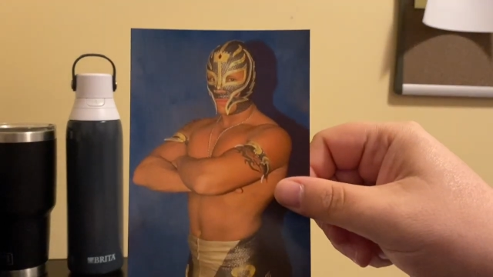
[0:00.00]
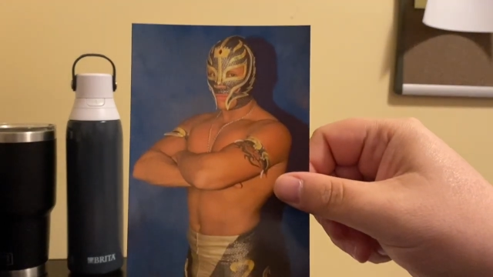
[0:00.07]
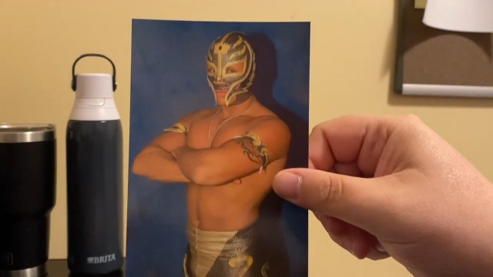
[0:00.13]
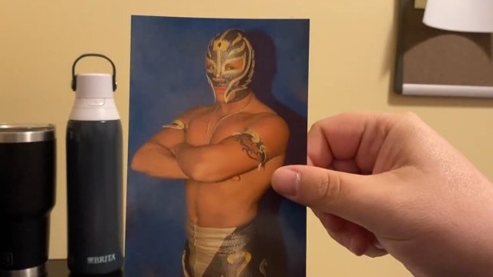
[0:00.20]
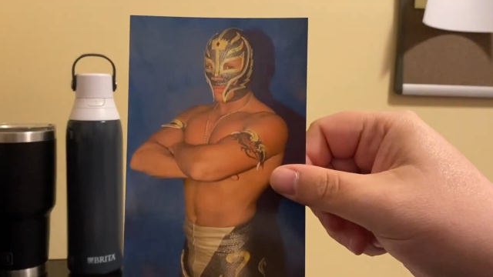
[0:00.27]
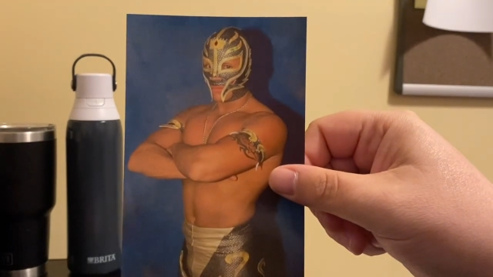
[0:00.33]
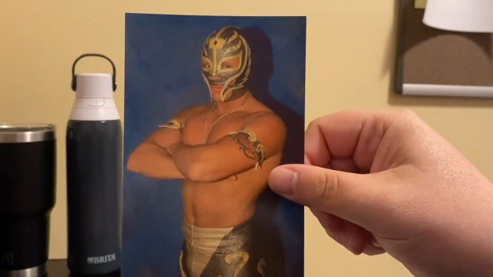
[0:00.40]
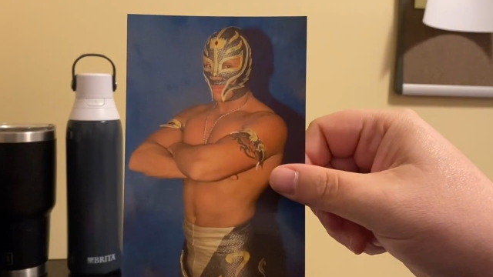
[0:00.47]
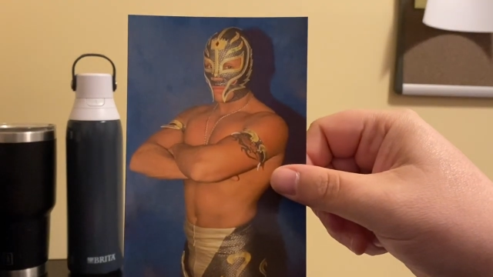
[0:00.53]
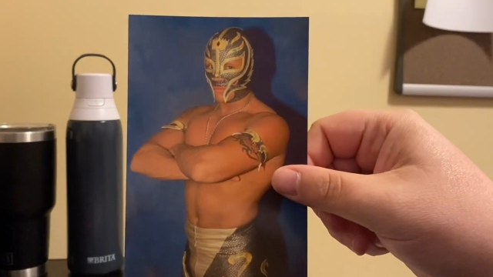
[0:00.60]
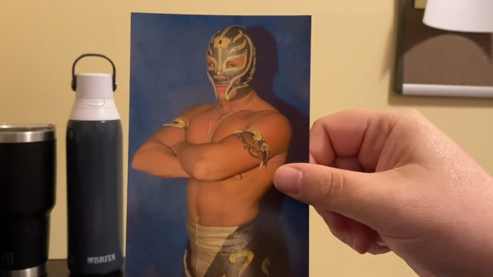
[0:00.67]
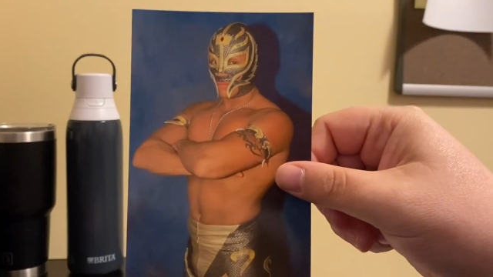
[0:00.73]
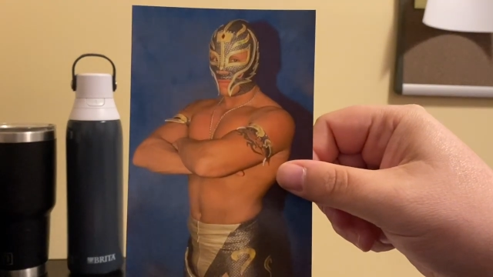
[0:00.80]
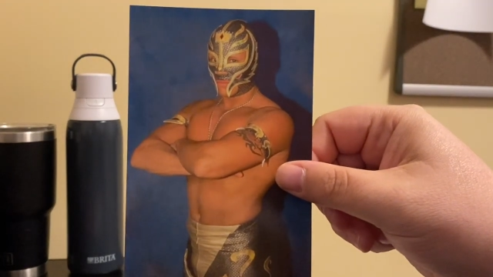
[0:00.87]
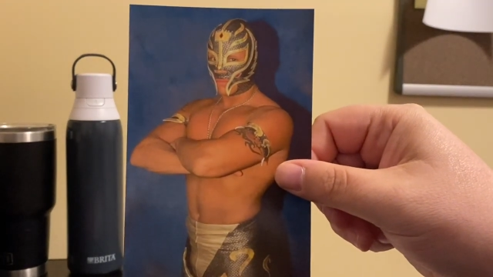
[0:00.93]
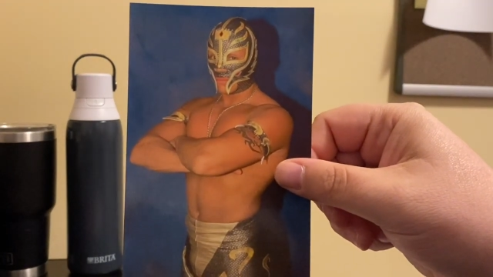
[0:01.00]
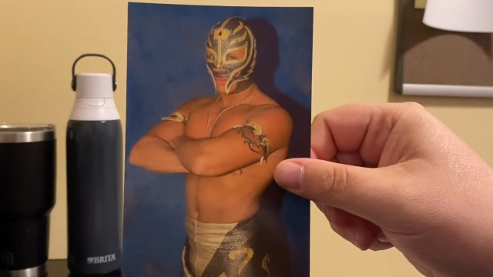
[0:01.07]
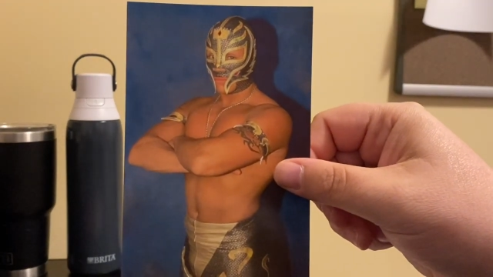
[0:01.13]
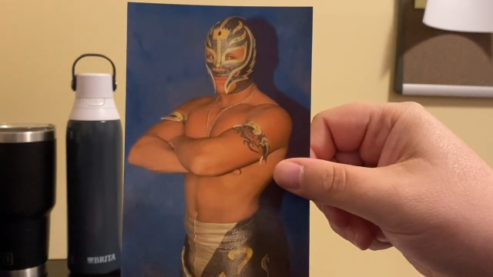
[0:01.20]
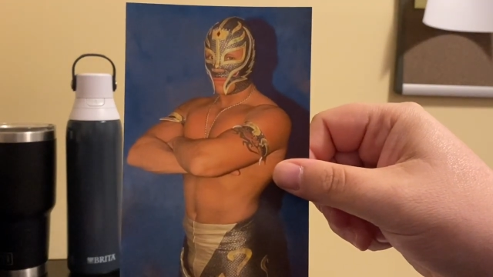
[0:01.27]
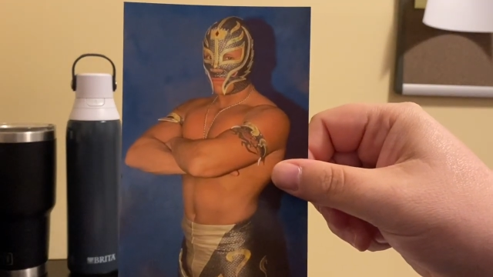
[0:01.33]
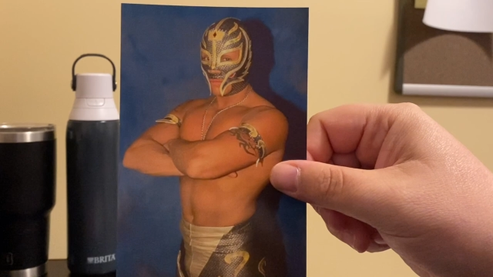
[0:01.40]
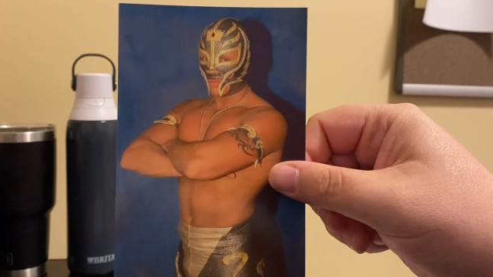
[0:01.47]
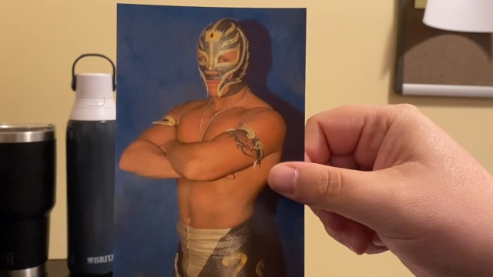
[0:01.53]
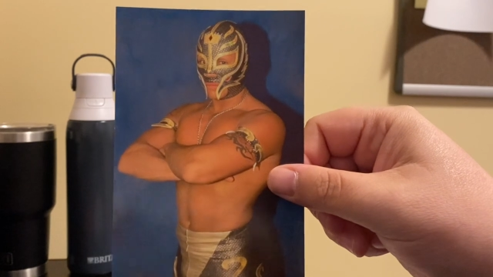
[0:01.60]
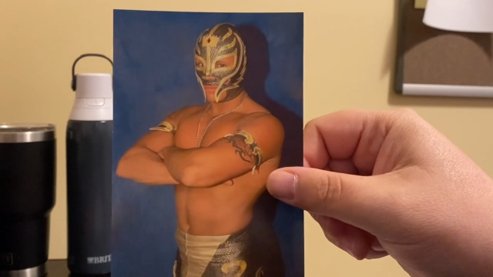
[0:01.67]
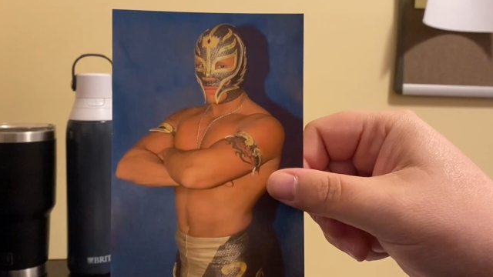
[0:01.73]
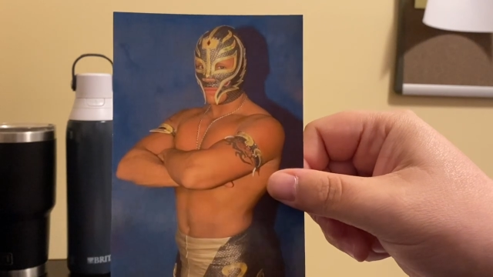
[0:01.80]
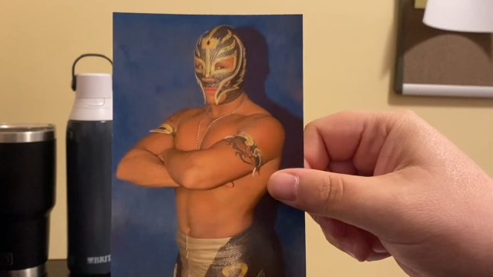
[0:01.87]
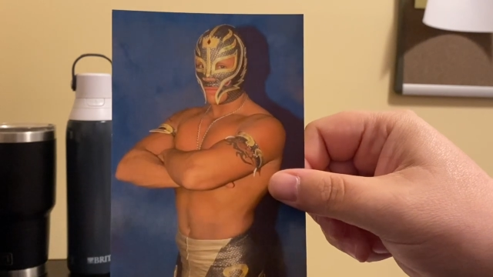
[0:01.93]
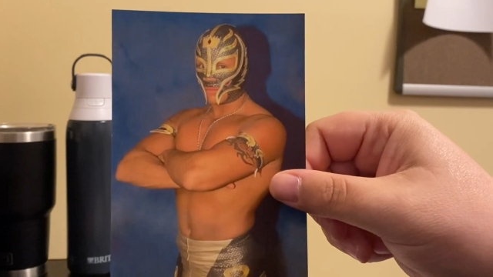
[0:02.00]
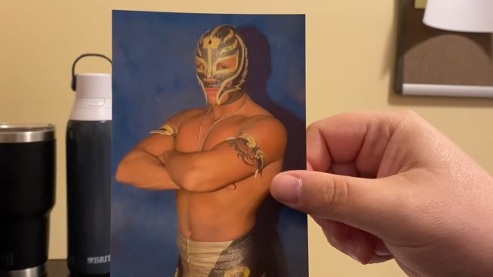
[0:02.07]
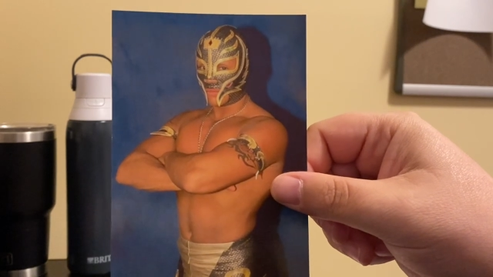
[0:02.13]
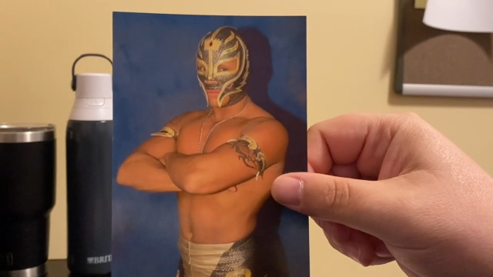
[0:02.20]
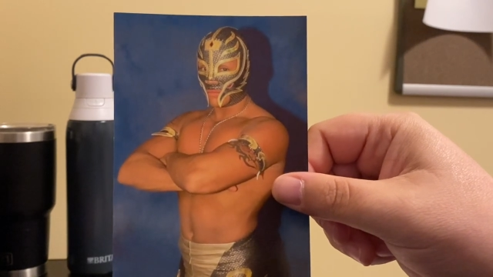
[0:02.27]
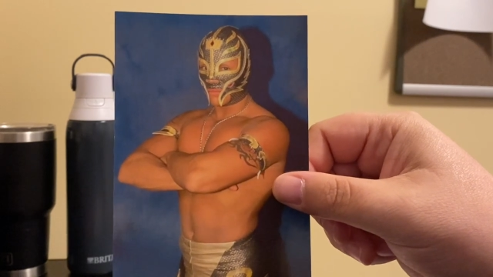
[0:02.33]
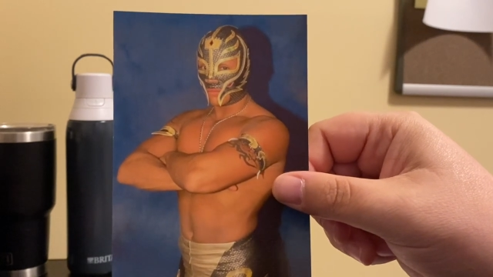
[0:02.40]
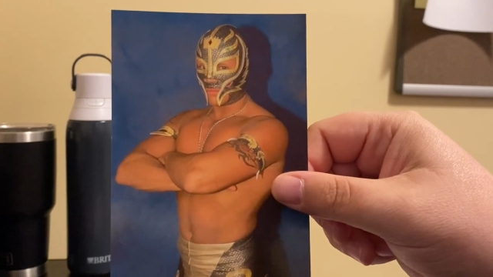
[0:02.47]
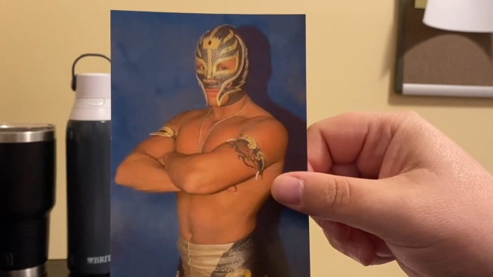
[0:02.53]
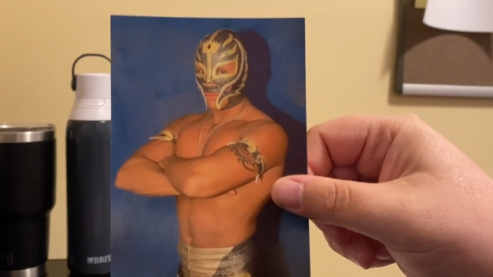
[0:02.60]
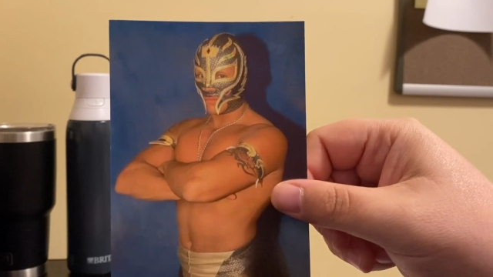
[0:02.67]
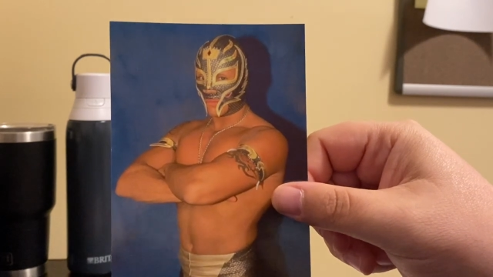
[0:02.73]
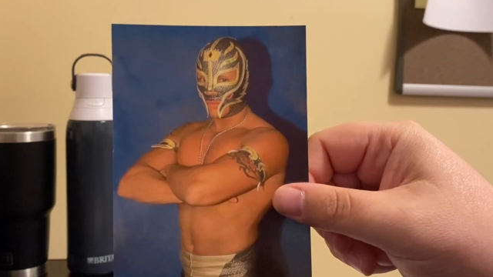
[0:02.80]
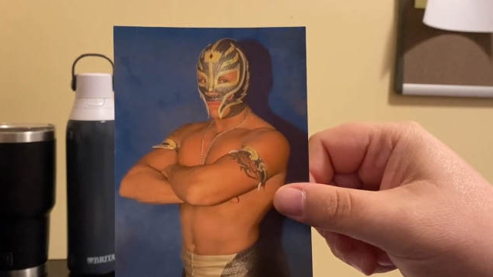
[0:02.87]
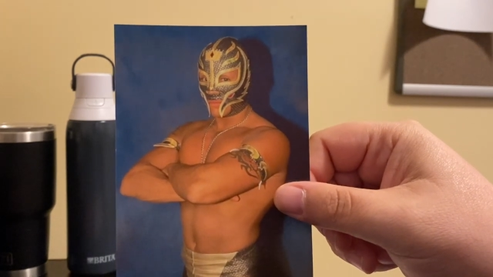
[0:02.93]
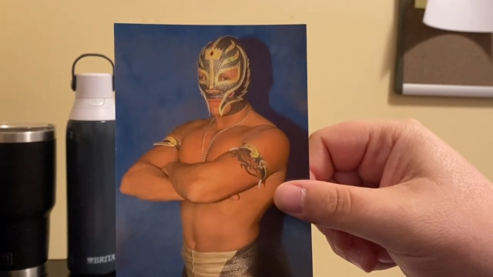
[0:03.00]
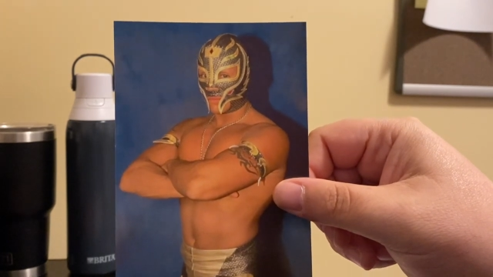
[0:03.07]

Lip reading: (no speaker visible)